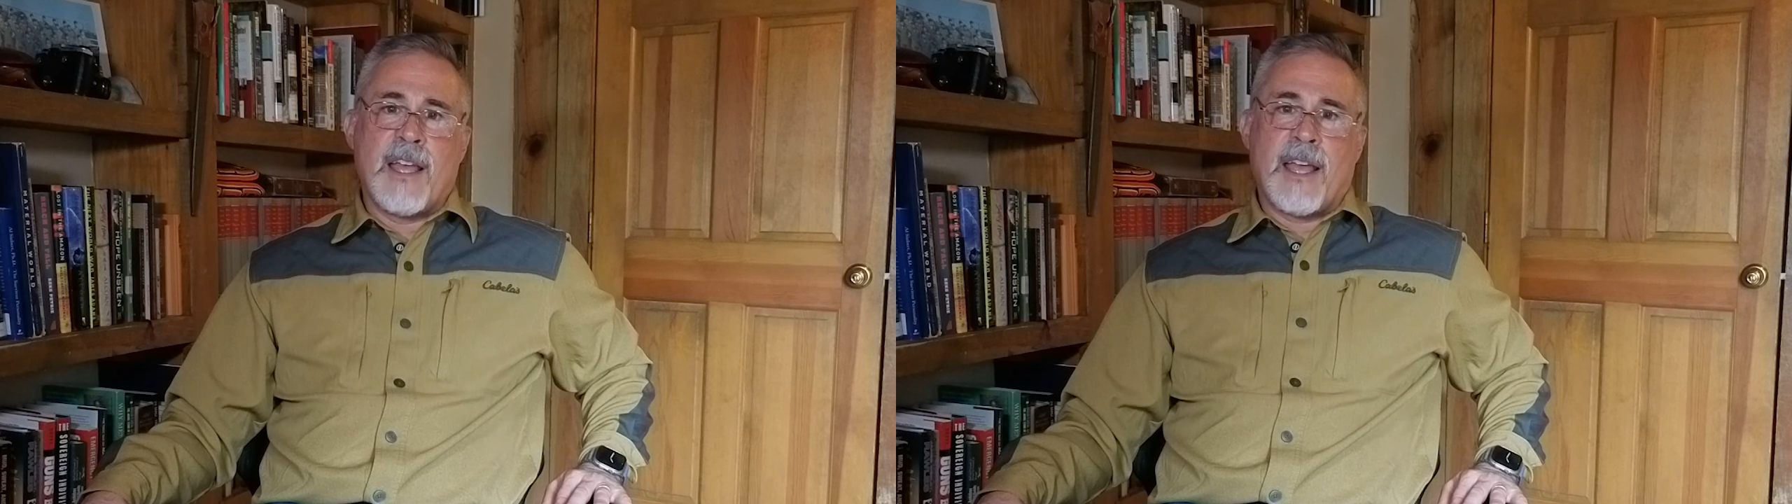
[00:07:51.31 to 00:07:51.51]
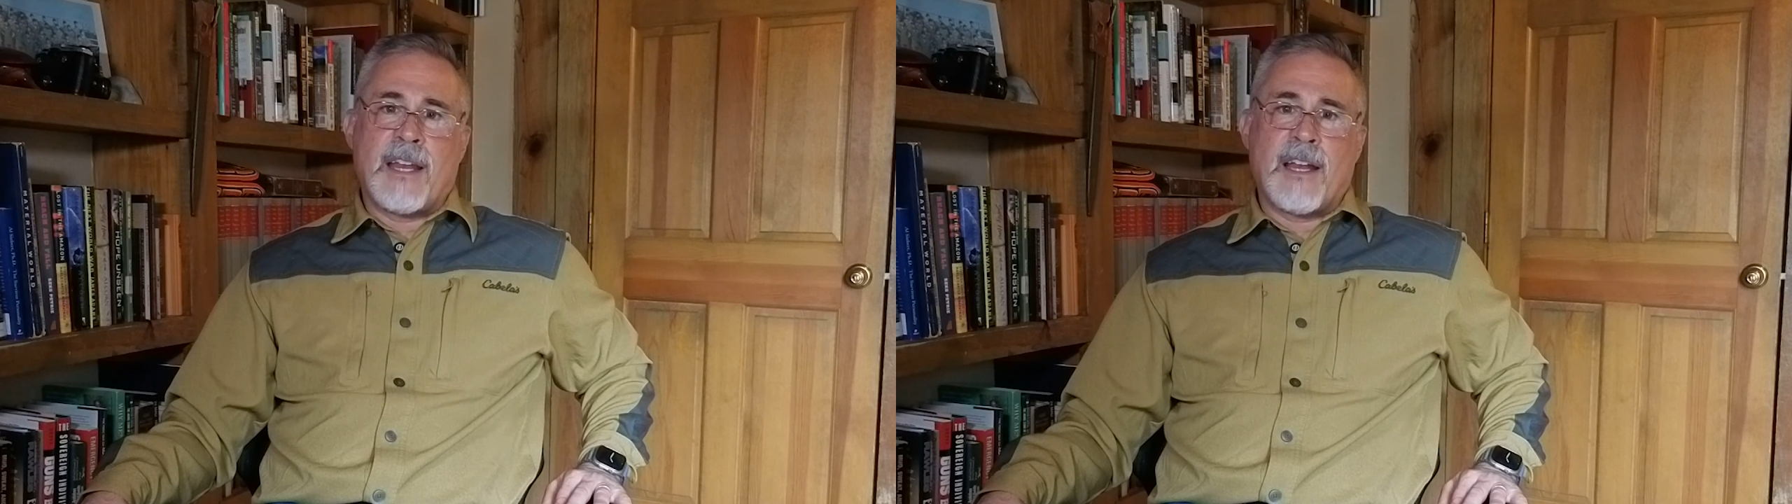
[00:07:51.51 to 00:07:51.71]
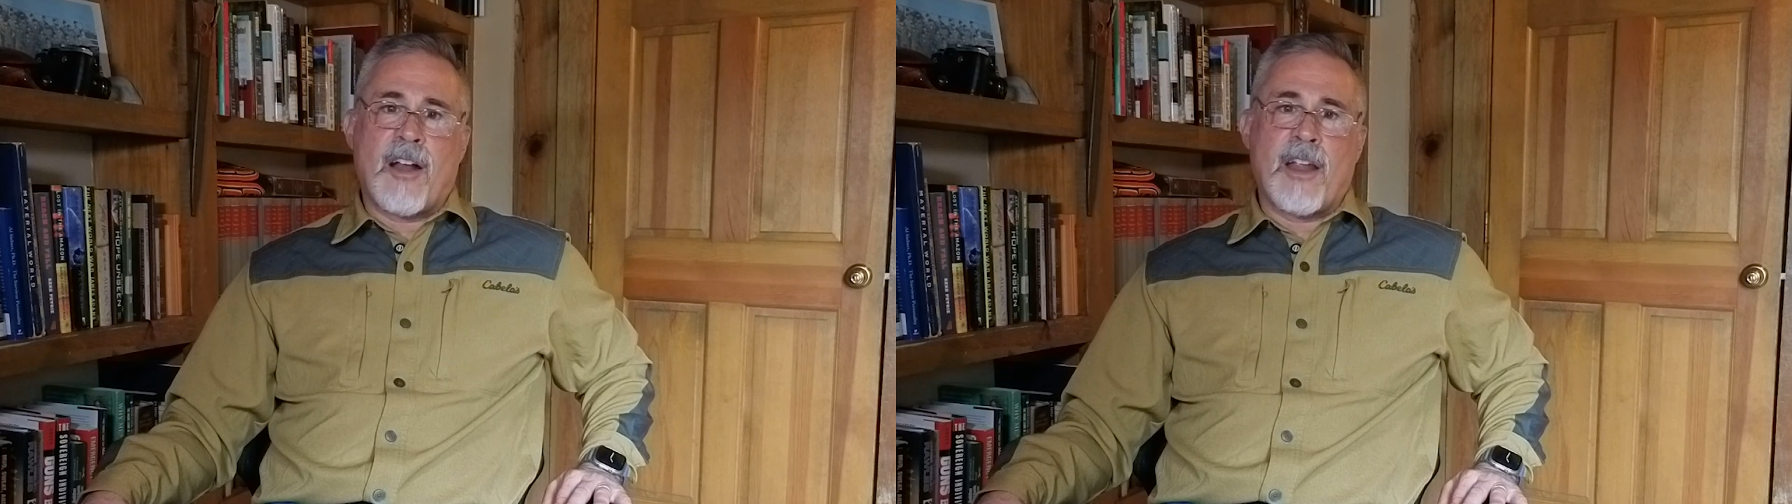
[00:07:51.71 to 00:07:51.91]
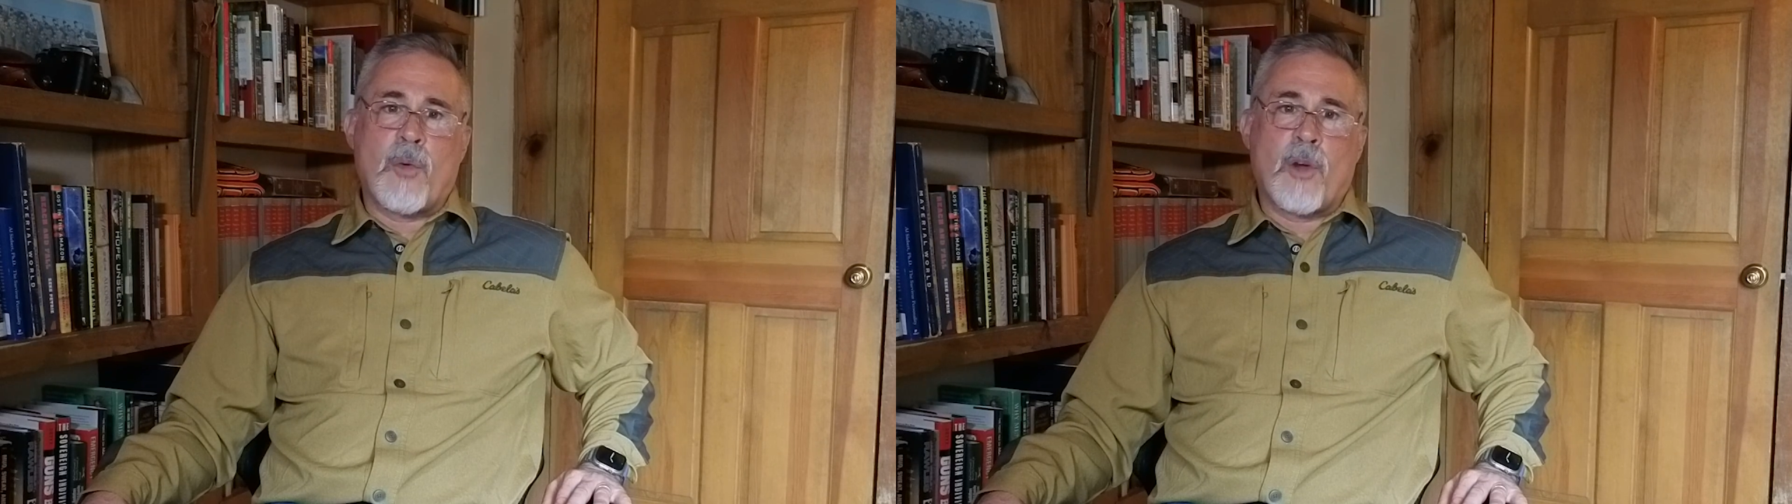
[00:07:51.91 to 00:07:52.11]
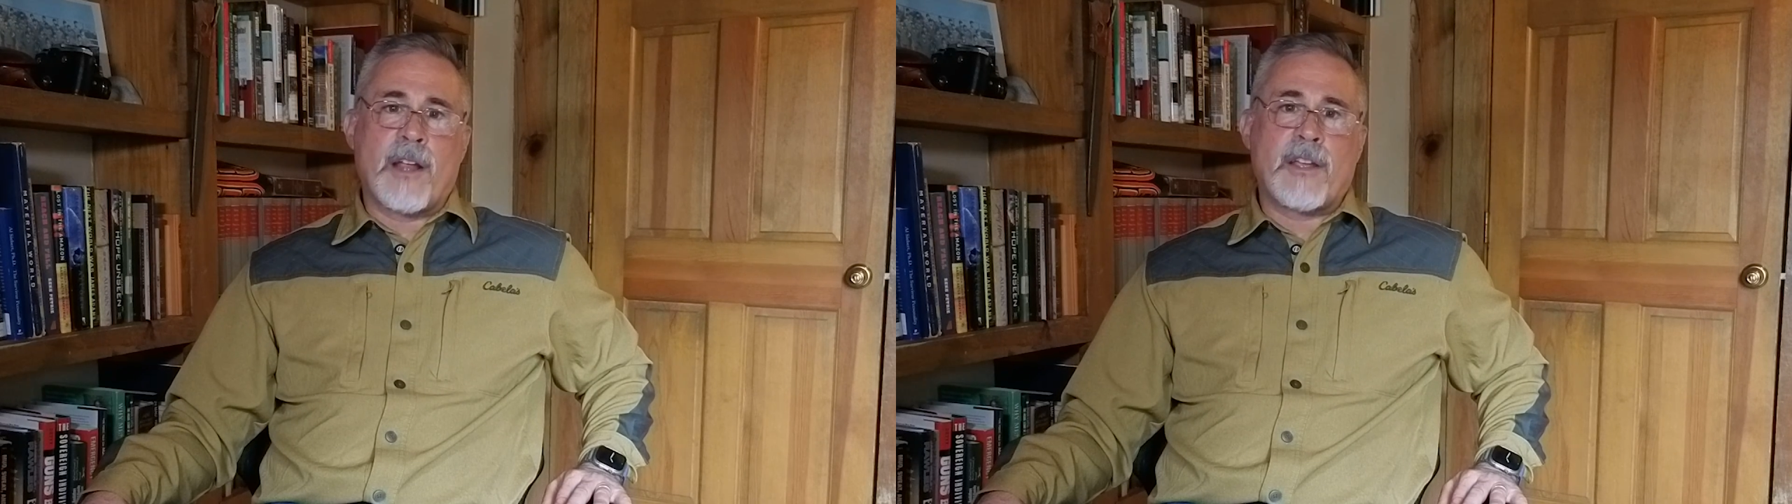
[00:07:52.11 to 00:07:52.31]
in an area
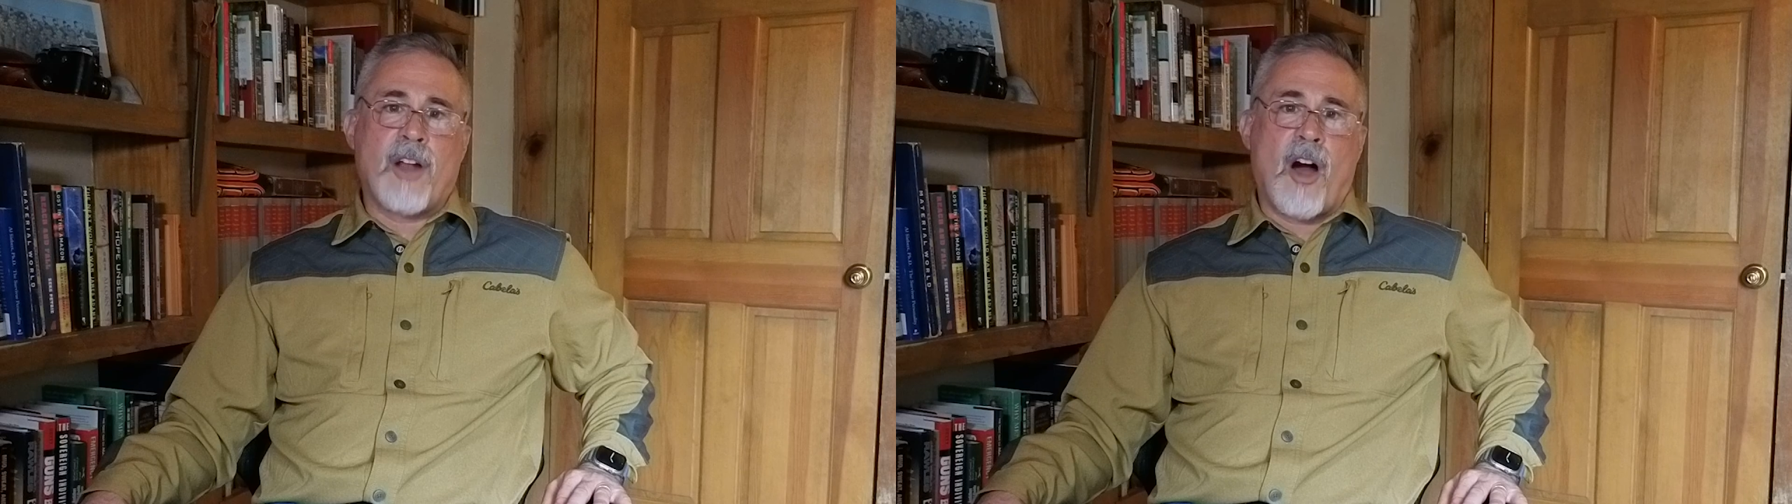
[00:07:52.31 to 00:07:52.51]
where it could